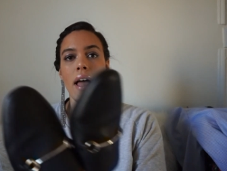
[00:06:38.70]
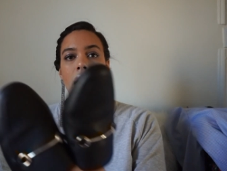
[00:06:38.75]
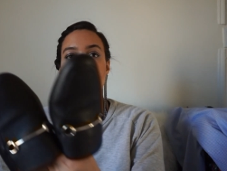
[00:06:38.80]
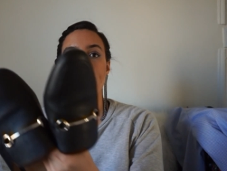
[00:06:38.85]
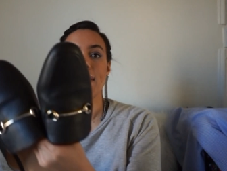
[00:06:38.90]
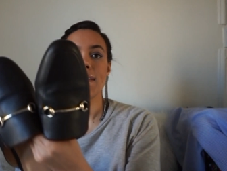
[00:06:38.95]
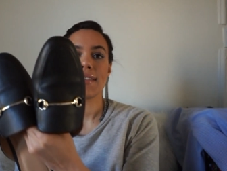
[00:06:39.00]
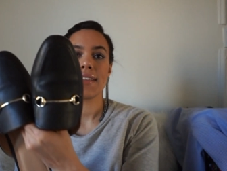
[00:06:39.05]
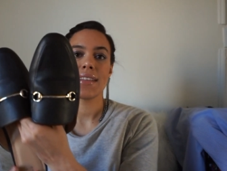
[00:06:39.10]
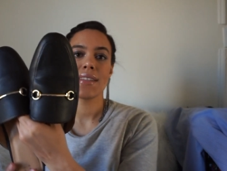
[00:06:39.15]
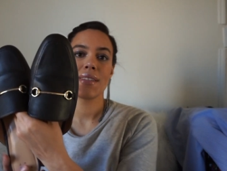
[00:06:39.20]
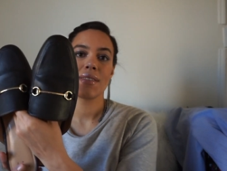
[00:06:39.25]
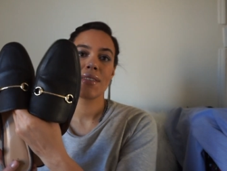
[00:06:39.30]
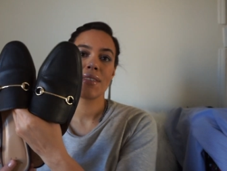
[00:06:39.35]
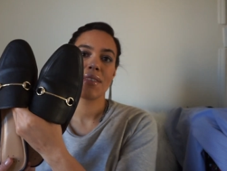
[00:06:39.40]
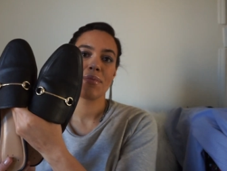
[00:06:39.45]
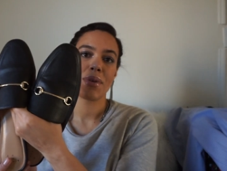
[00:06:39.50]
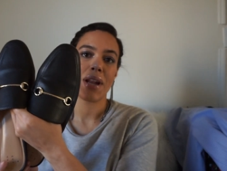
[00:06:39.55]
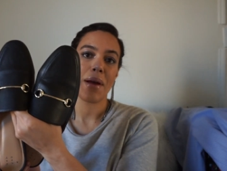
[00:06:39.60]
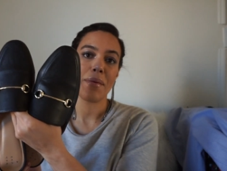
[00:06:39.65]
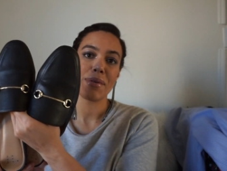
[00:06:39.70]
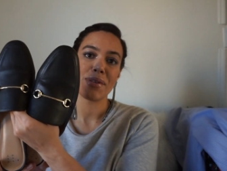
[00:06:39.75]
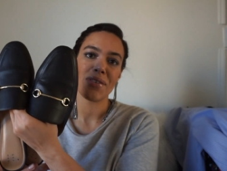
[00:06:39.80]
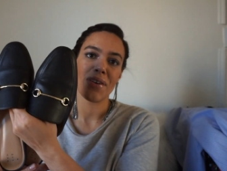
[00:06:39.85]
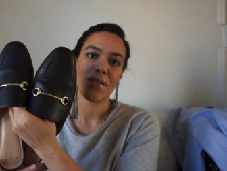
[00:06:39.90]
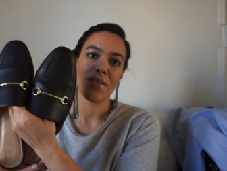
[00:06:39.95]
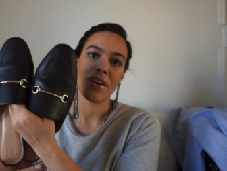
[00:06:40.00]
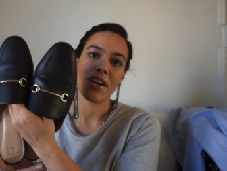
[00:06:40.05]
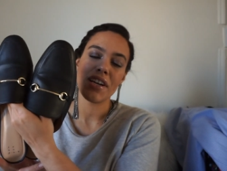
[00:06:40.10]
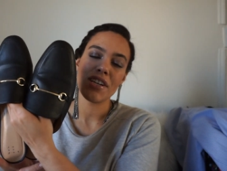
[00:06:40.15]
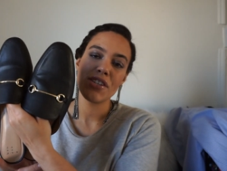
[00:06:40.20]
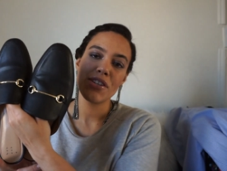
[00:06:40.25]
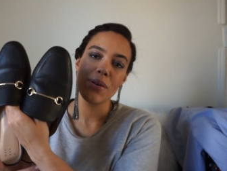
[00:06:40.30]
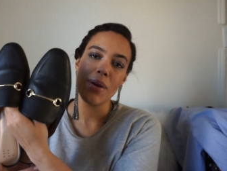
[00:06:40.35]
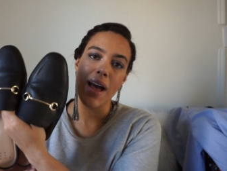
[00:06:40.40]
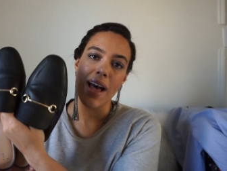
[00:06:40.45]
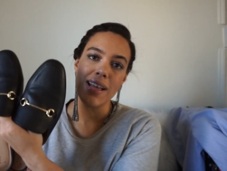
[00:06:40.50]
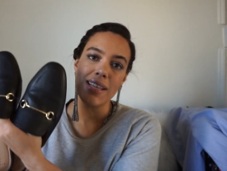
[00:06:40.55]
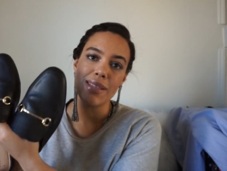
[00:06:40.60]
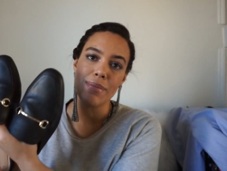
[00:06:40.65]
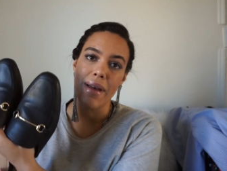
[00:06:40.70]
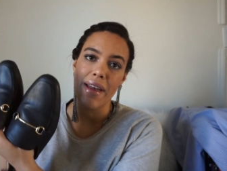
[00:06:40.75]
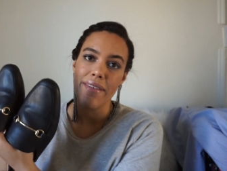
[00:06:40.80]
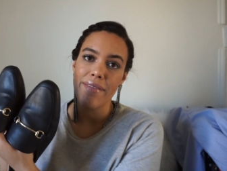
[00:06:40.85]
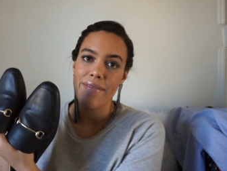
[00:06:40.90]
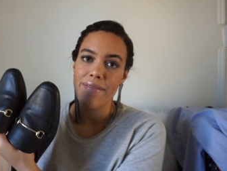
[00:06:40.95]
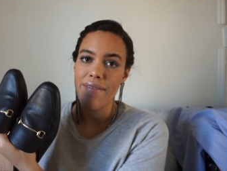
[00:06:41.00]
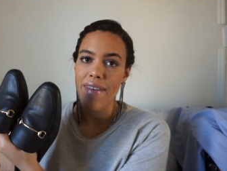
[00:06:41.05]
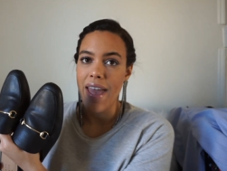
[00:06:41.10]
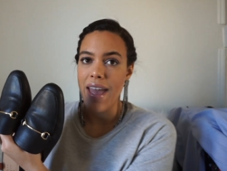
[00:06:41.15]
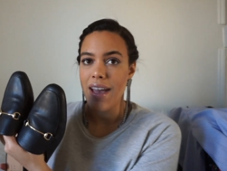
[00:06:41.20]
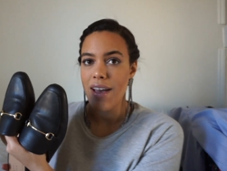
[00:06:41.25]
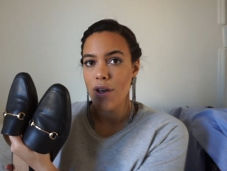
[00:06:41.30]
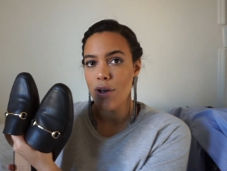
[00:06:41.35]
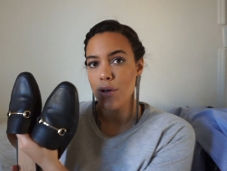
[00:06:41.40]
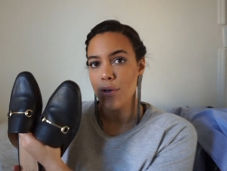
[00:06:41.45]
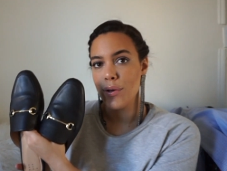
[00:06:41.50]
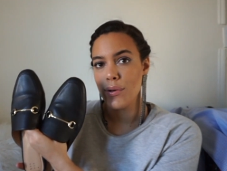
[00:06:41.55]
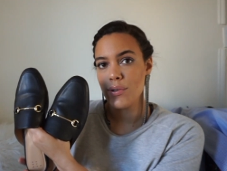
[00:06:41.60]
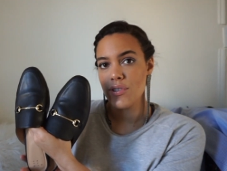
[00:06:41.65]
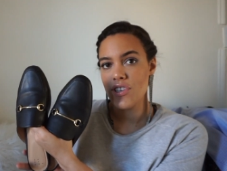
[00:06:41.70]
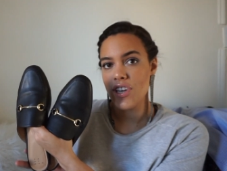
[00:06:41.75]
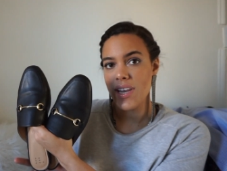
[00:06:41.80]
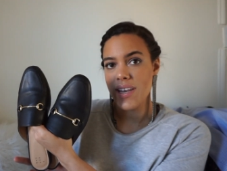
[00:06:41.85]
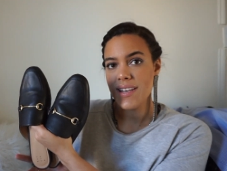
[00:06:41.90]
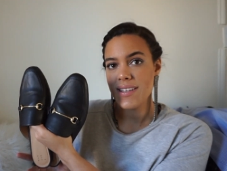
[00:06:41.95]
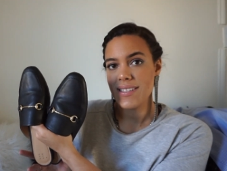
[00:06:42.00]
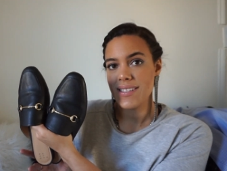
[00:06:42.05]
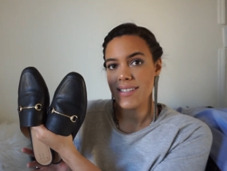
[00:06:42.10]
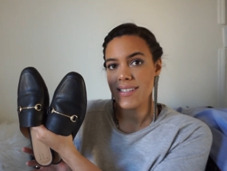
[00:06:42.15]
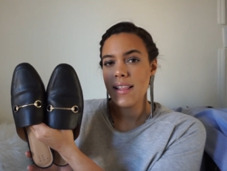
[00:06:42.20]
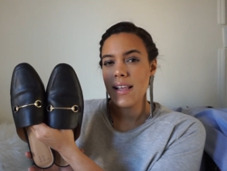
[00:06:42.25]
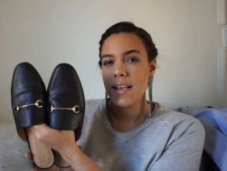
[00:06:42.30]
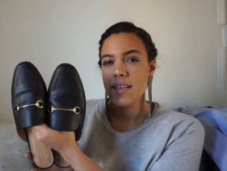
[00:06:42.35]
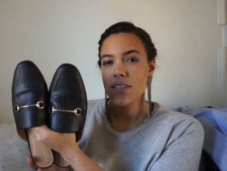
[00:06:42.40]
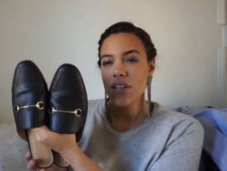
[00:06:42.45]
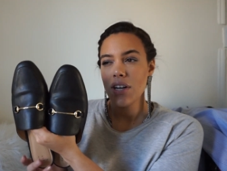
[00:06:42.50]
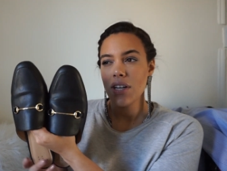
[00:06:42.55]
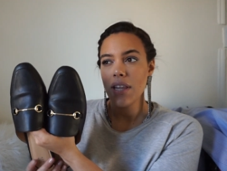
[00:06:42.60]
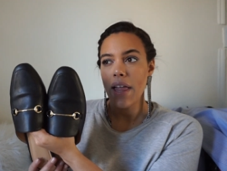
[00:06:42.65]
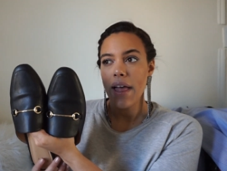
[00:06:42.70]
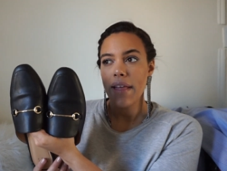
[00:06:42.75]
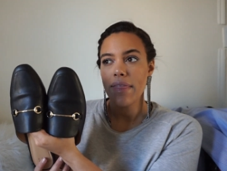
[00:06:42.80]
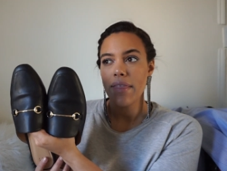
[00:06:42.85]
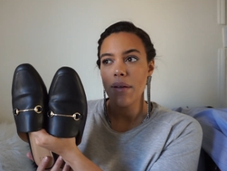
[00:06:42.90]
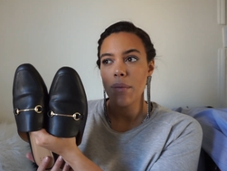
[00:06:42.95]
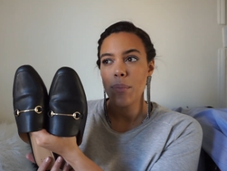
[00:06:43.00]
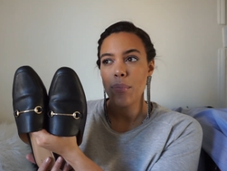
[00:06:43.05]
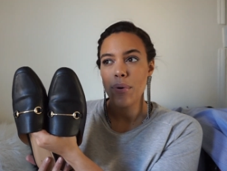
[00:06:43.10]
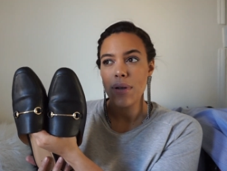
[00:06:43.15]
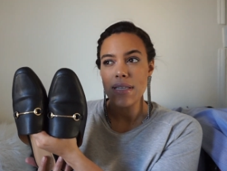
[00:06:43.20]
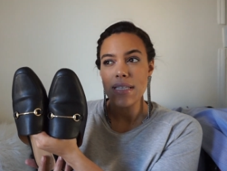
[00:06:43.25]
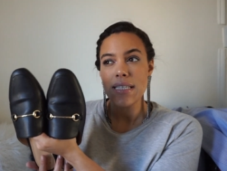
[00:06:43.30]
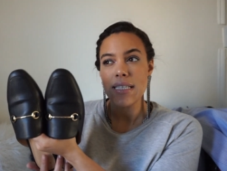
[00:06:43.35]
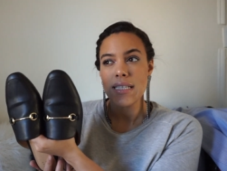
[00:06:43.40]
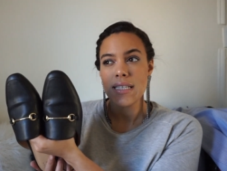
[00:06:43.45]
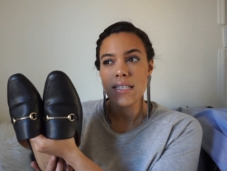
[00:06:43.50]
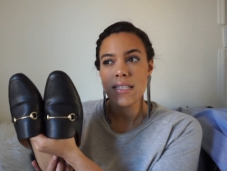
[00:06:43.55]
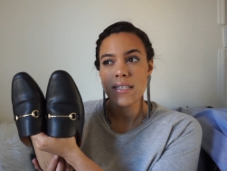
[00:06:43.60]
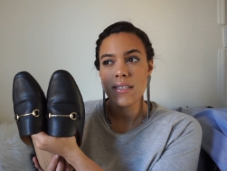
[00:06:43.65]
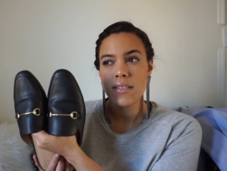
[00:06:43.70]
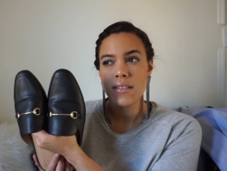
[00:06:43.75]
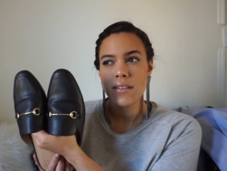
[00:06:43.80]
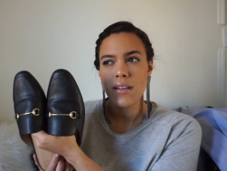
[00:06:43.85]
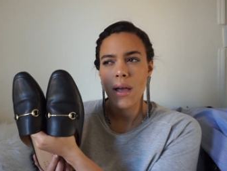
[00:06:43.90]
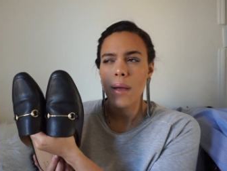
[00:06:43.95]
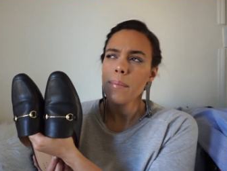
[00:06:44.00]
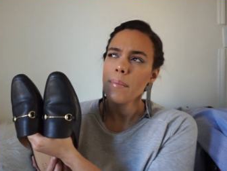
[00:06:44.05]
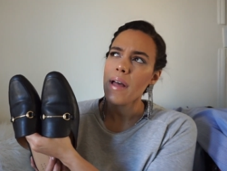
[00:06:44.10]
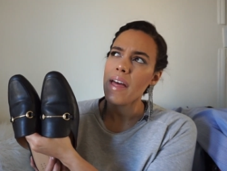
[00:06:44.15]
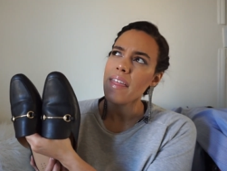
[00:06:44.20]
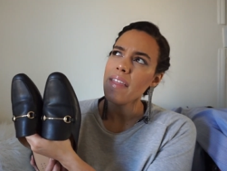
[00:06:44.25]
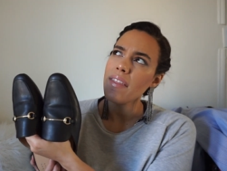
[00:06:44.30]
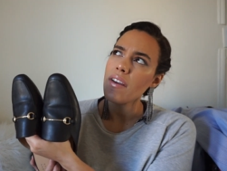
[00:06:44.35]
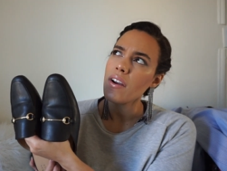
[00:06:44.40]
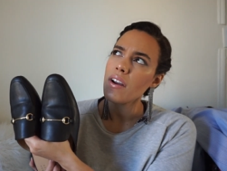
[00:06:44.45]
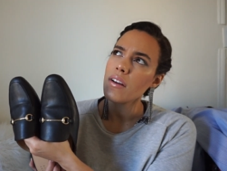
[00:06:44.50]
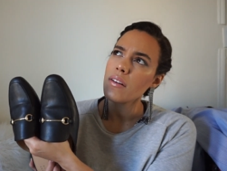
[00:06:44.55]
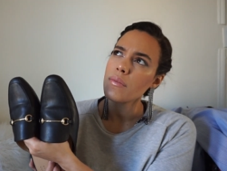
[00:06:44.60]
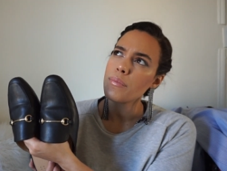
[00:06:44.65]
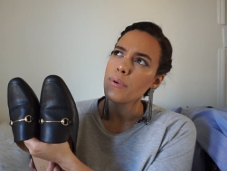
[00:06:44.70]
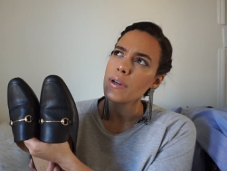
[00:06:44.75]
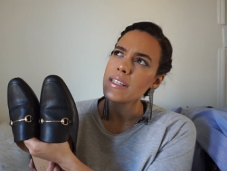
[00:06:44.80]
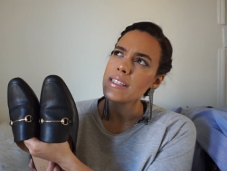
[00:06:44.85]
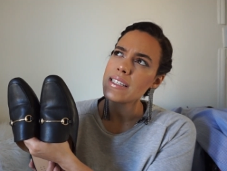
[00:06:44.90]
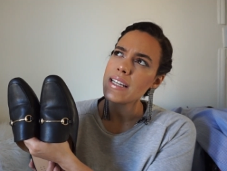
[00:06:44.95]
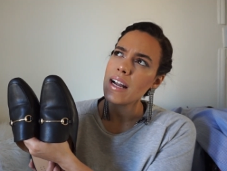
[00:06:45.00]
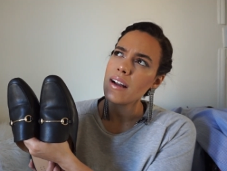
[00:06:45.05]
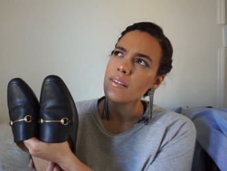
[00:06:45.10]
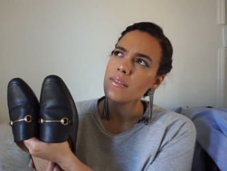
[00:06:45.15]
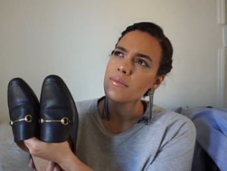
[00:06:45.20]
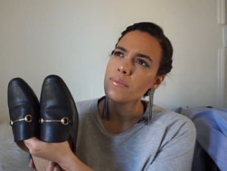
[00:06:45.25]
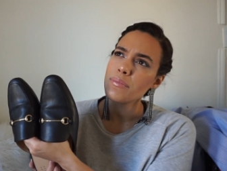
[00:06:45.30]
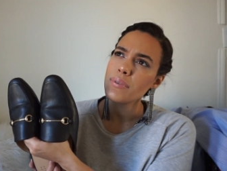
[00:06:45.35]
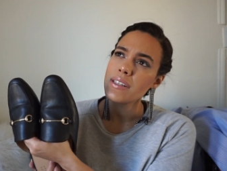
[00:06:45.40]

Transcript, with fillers: And this is what I was referring to as my fake Gucci's. These are like the Princeton, I think they're Princetown?